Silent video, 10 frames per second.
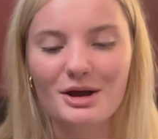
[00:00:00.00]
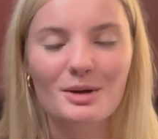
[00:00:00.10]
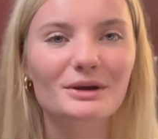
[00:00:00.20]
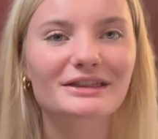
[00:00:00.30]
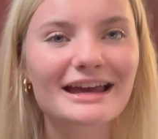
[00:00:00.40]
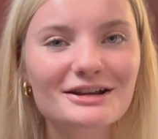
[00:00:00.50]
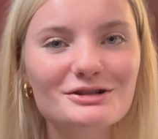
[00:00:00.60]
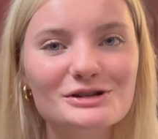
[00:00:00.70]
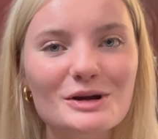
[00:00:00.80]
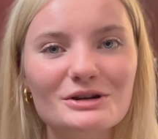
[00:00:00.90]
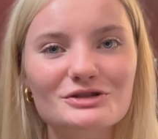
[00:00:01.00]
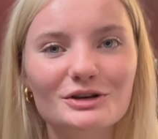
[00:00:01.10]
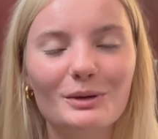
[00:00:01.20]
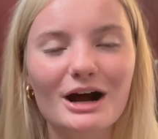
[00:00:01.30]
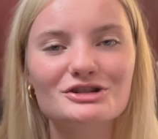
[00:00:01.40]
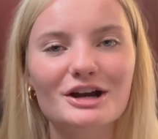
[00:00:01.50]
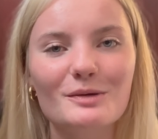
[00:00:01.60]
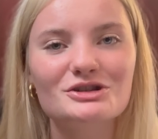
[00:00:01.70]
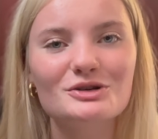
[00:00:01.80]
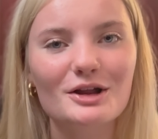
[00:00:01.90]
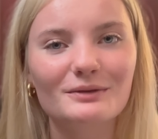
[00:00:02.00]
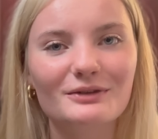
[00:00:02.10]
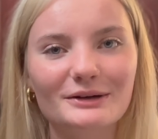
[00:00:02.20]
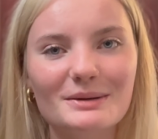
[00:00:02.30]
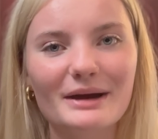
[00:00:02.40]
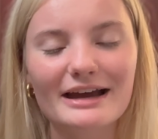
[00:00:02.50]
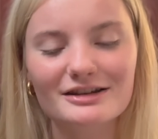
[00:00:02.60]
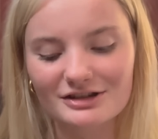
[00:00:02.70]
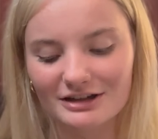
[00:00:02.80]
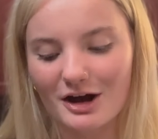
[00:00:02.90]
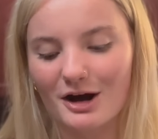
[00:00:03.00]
But thank you so much for watching. I wish you all the very best.